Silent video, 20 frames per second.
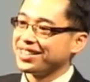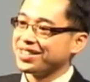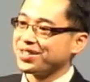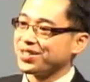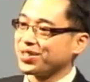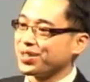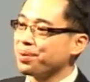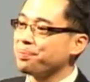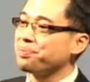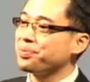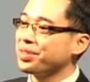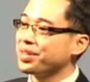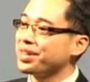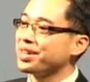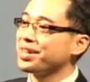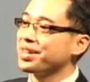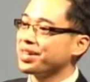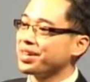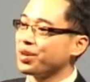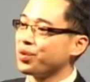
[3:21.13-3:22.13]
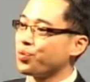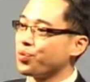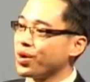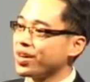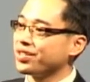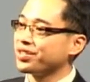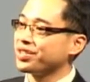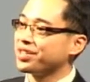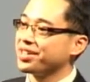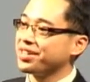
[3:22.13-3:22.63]
something
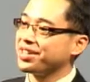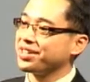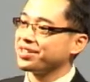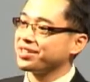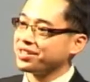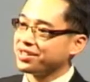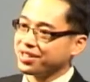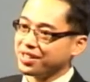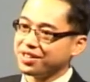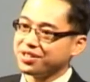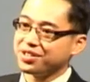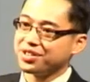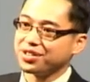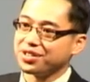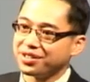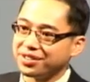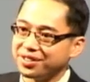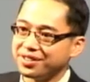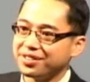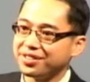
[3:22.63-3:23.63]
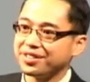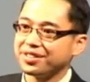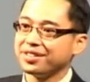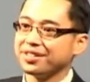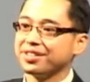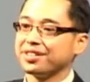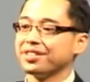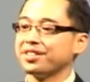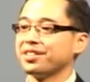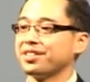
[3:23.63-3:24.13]
arrested his attention,
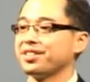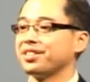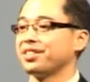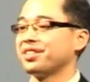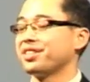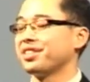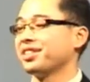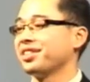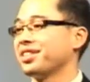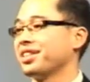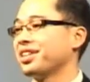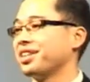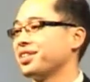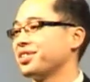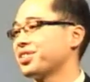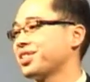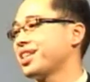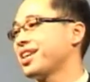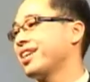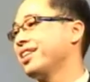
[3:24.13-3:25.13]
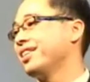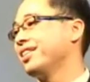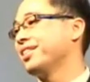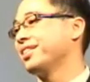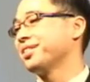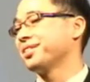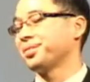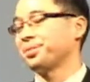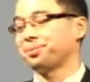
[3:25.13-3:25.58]
and he stayed.